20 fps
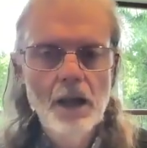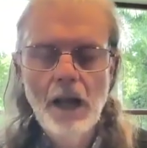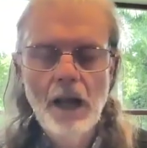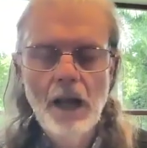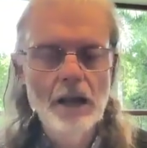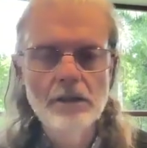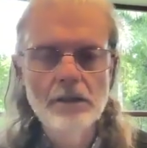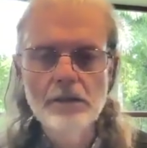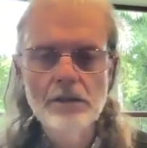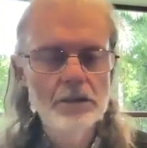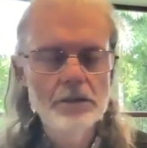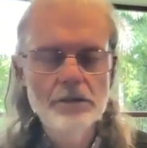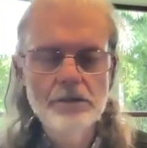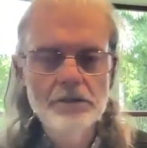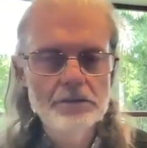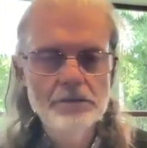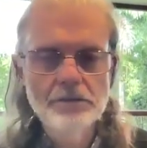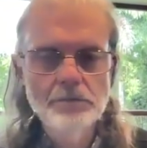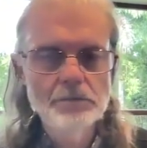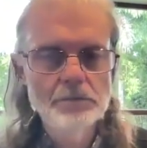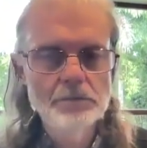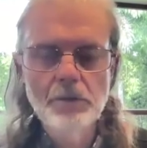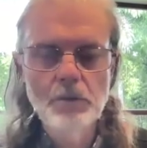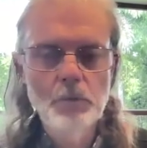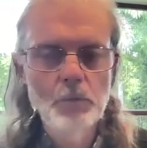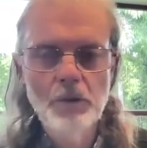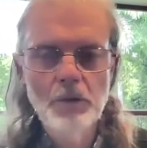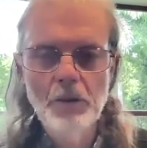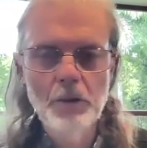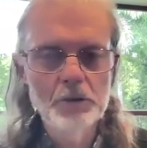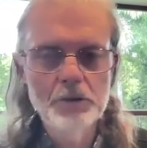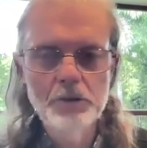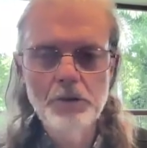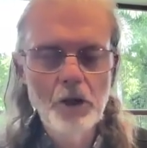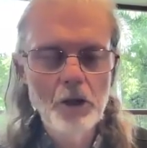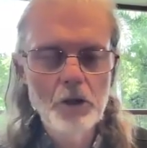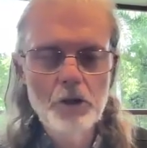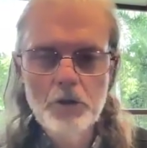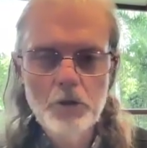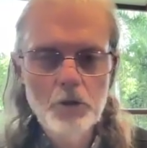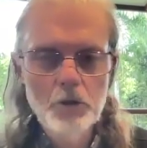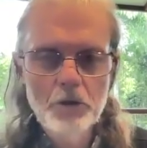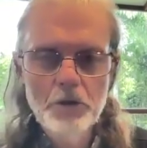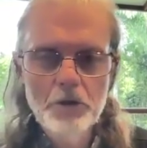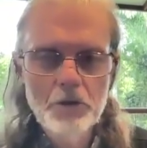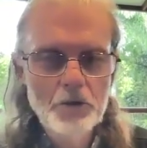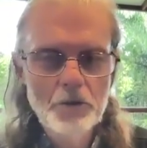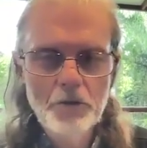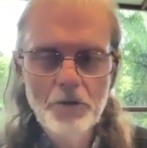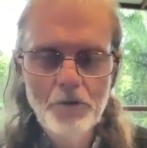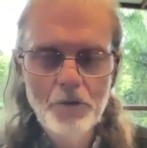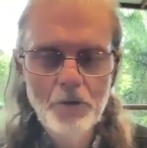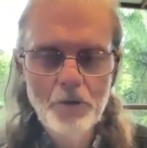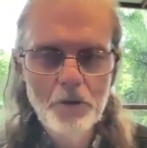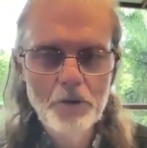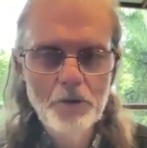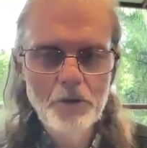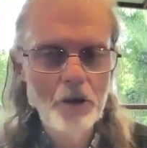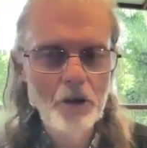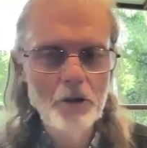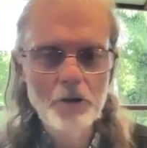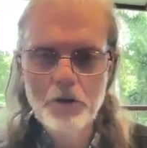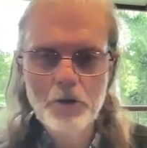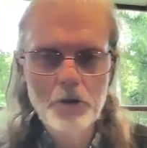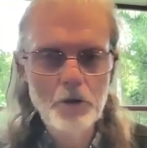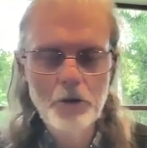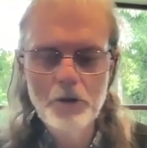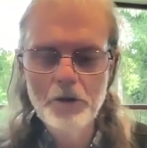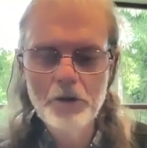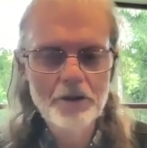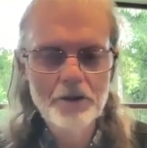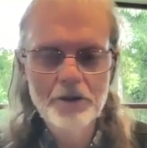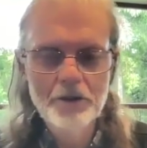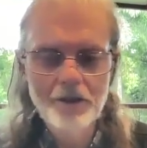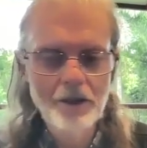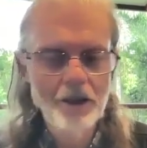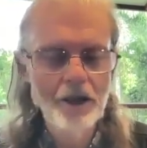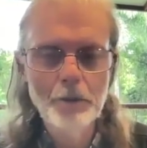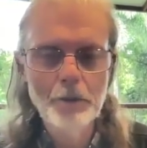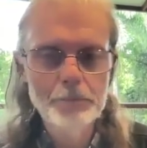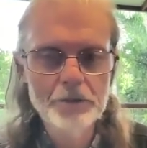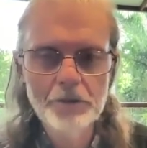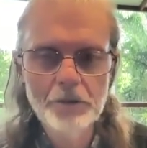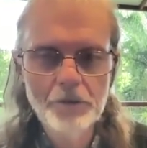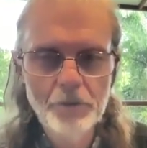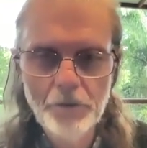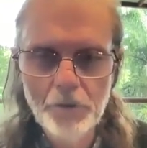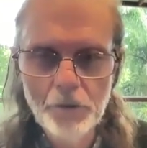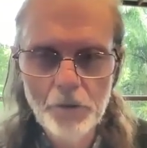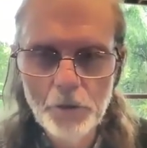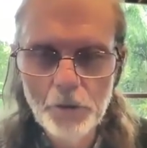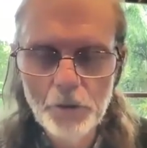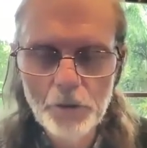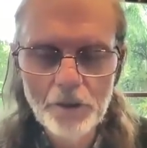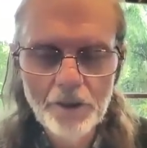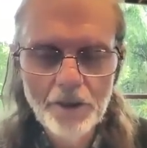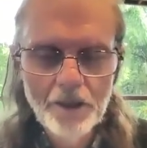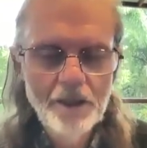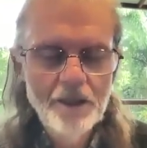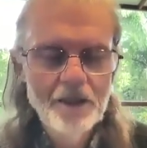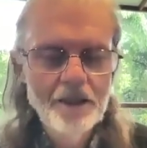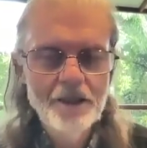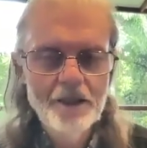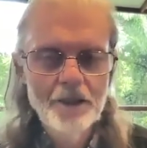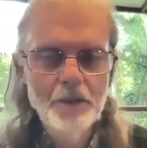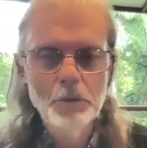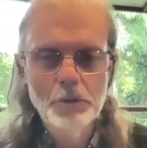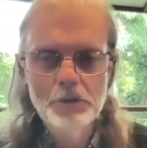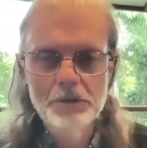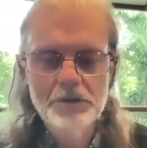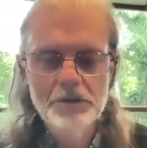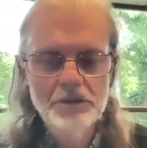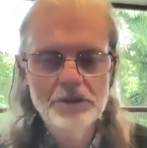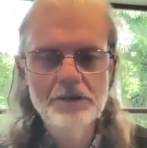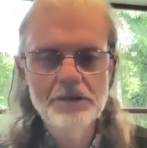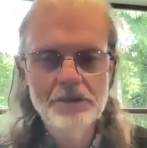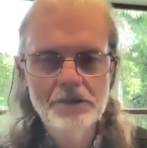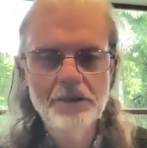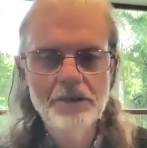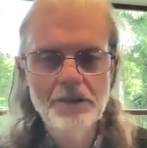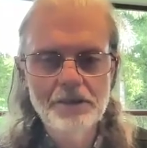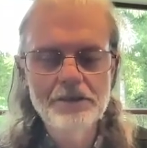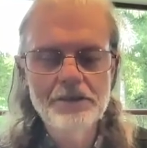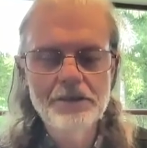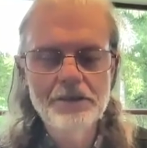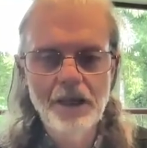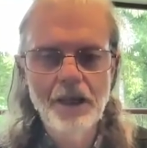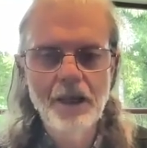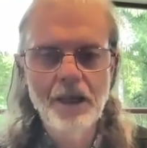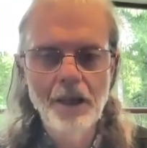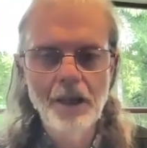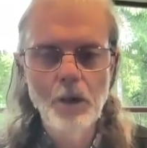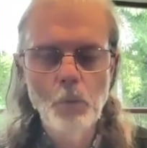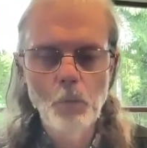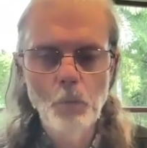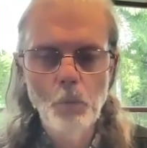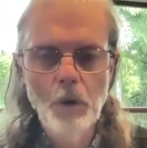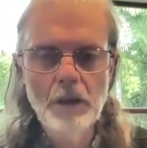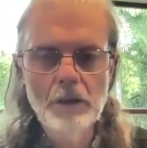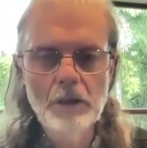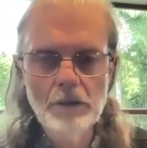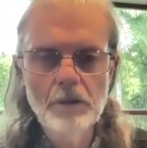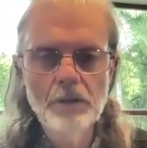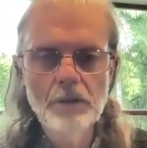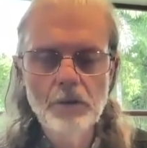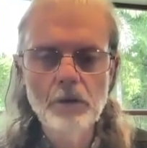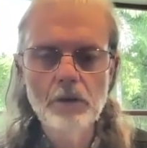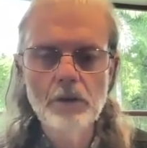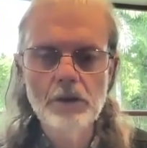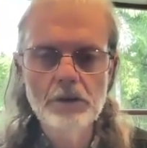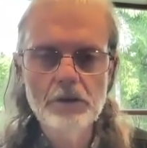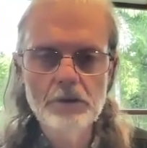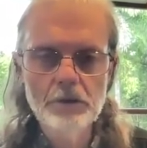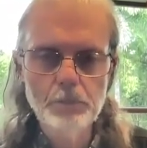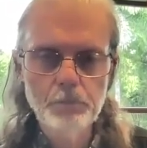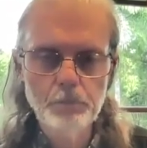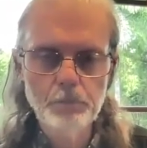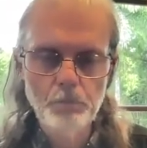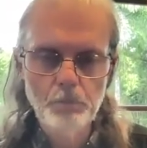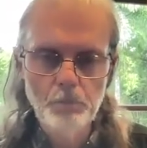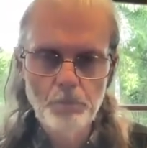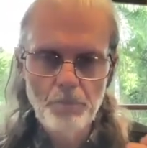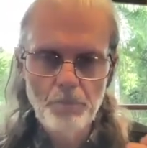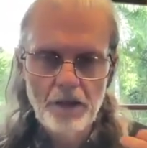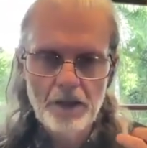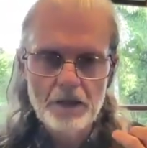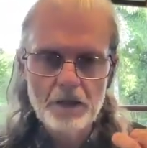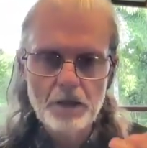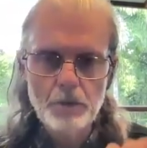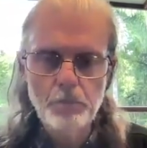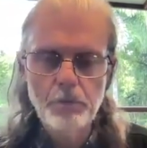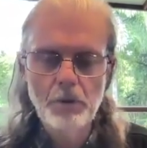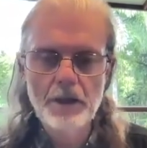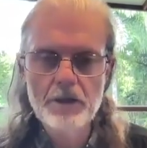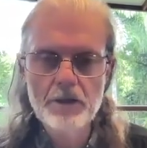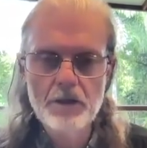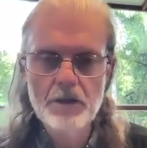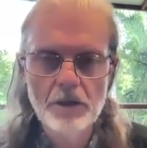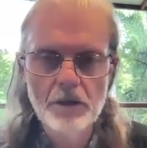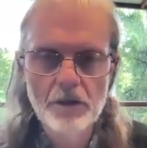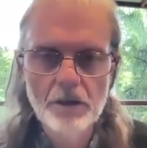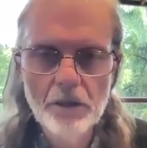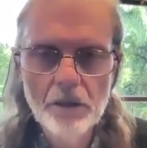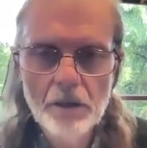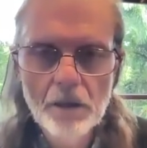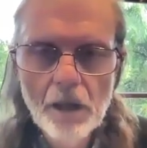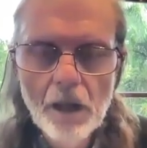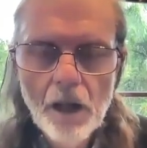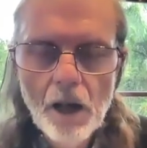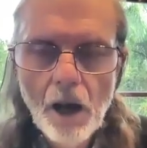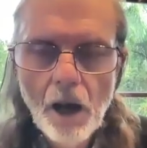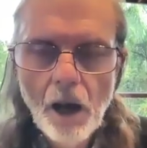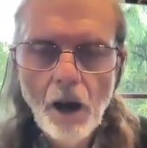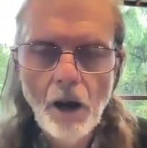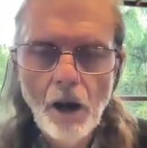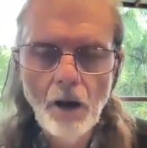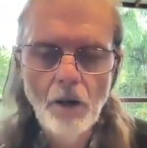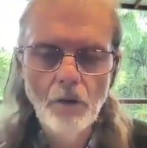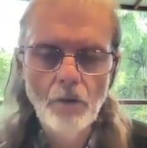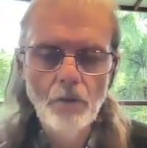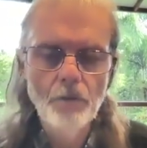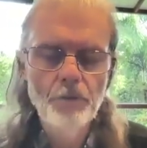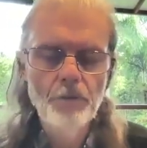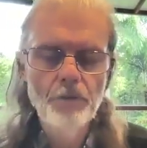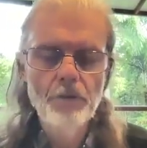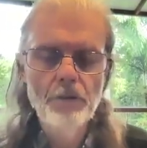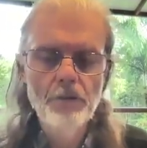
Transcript: and there was no shortage of food, no shortage of types of food. It was a wonderful expression of,